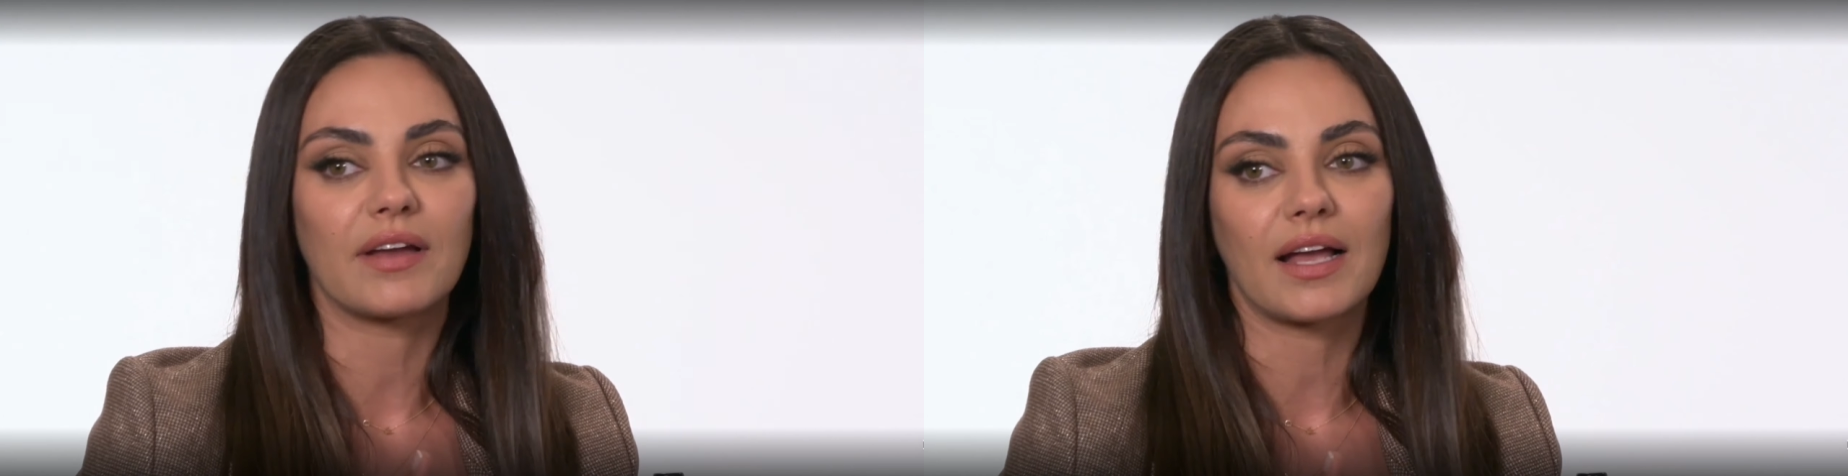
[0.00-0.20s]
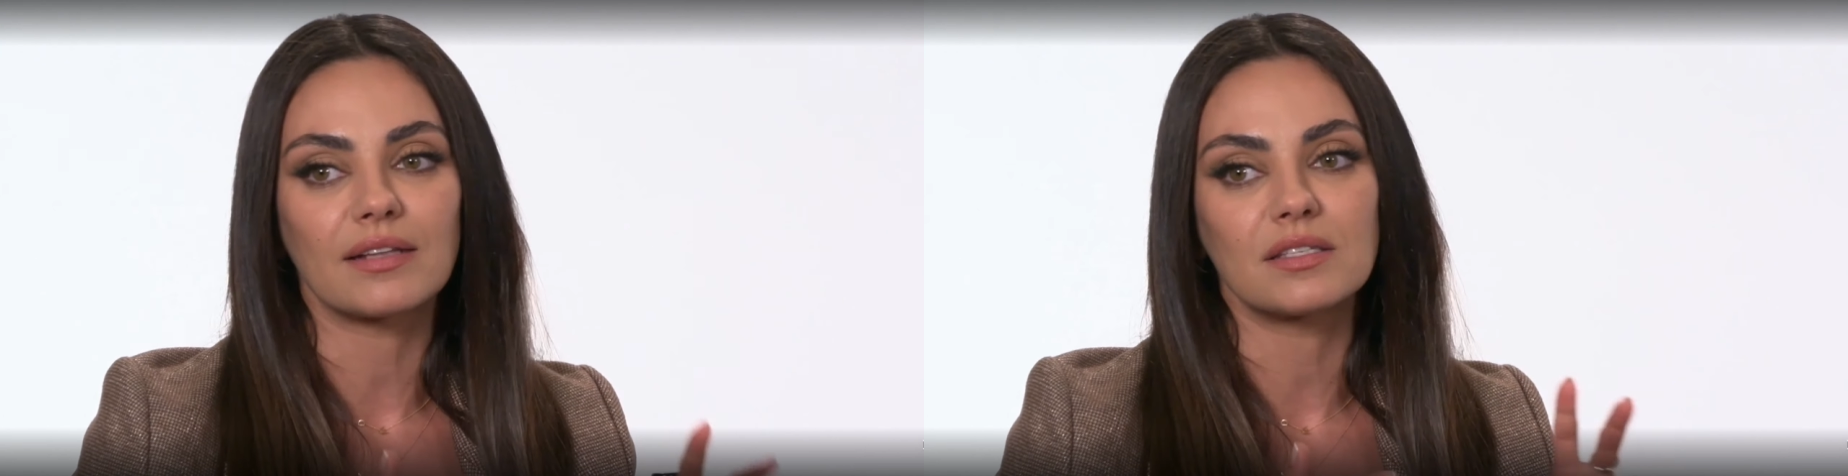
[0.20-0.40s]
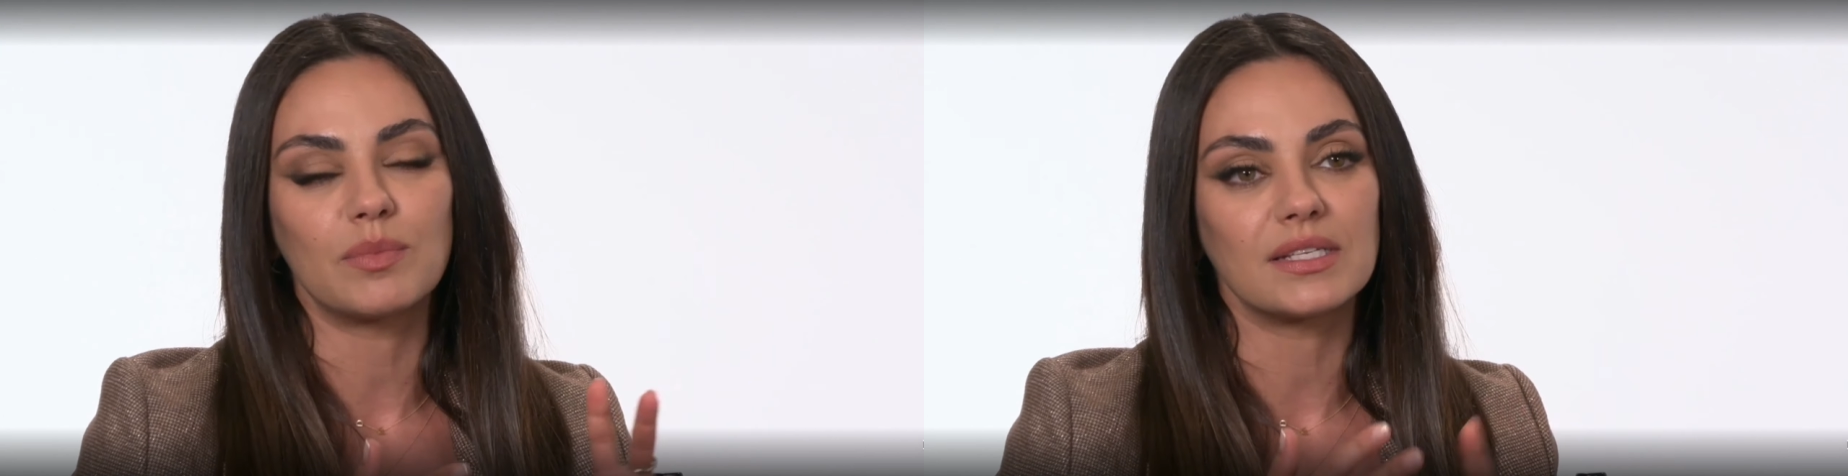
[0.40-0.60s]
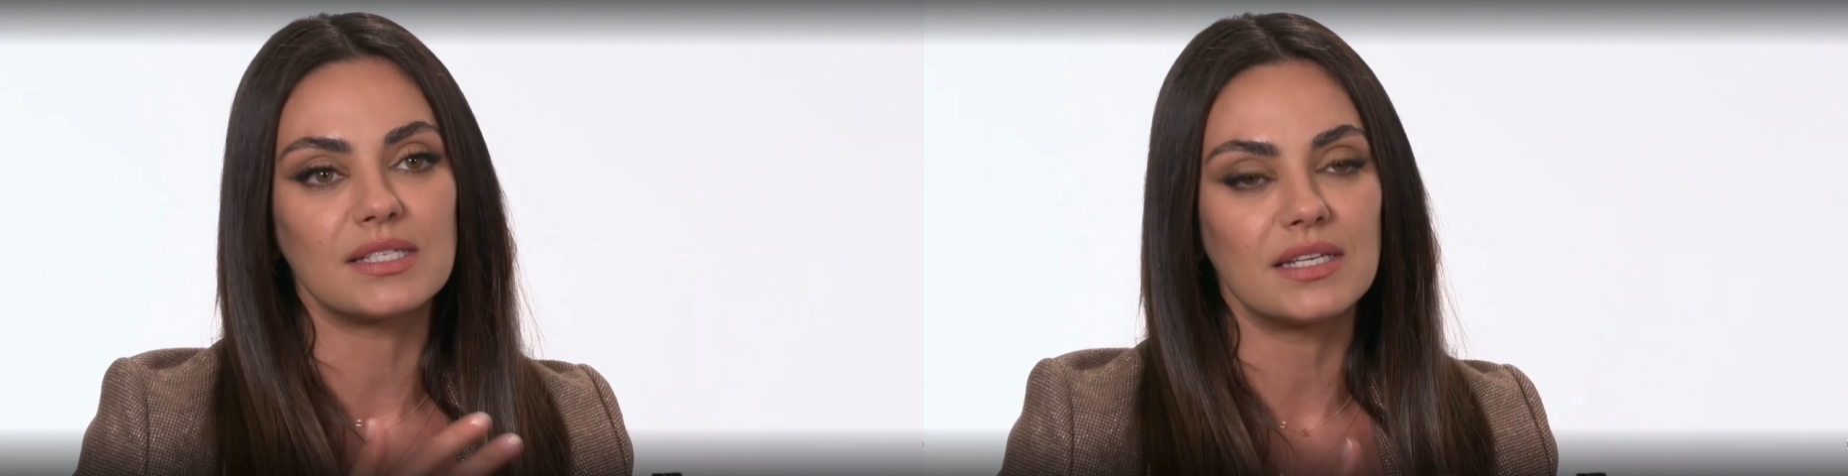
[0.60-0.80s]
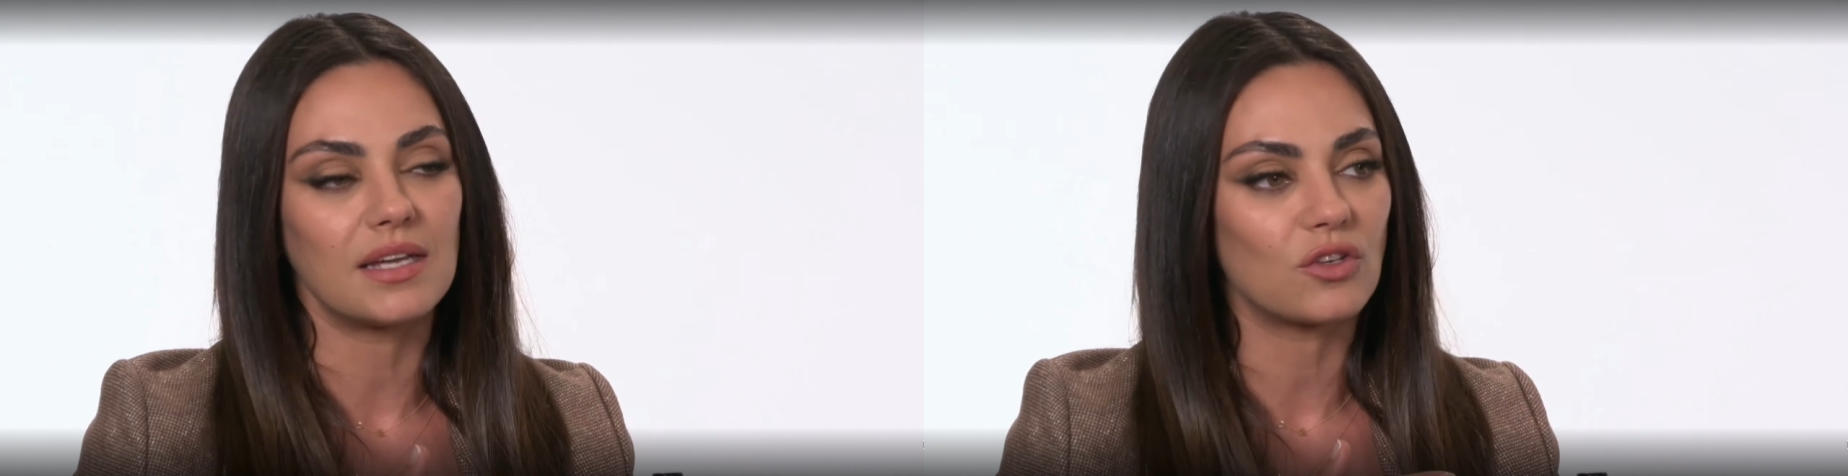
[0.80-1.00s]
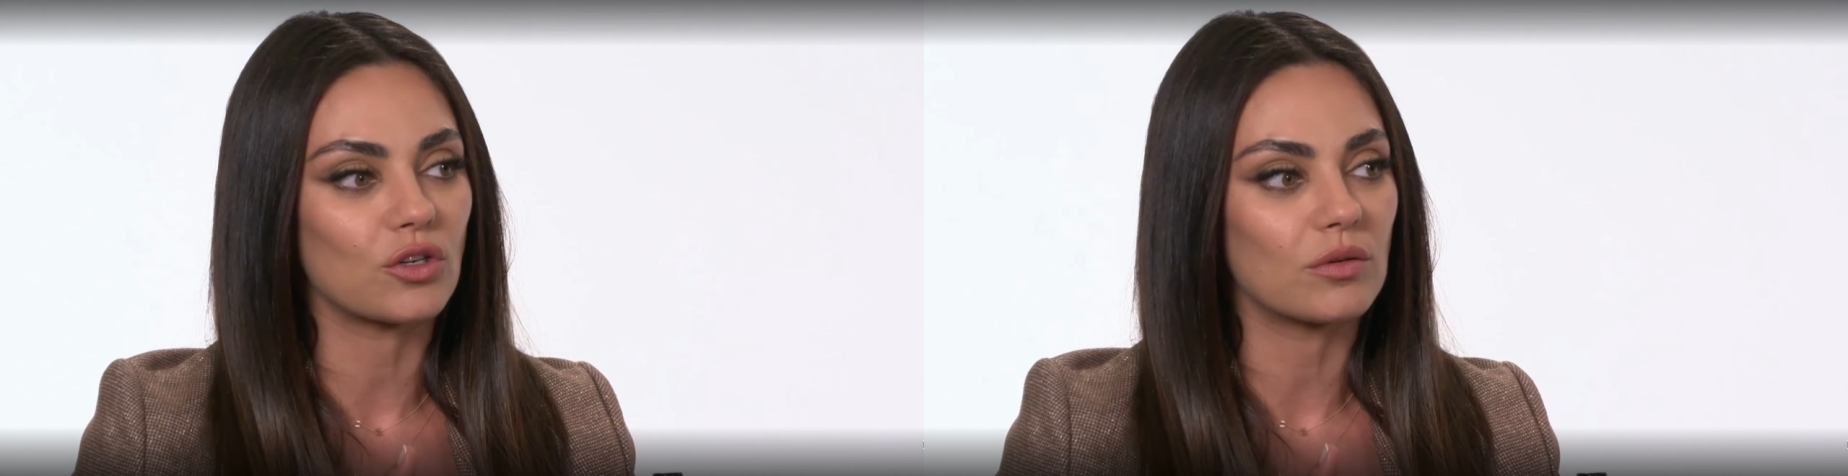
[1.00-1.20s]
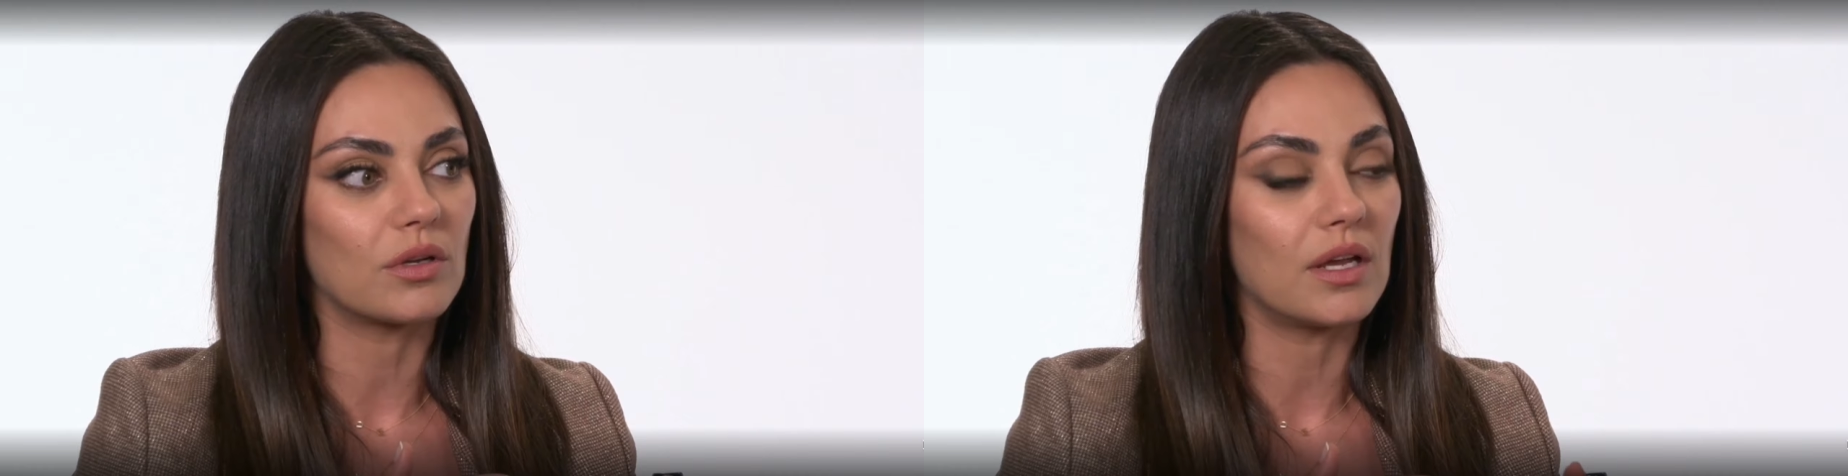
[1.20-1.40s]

I got to be a teenager in,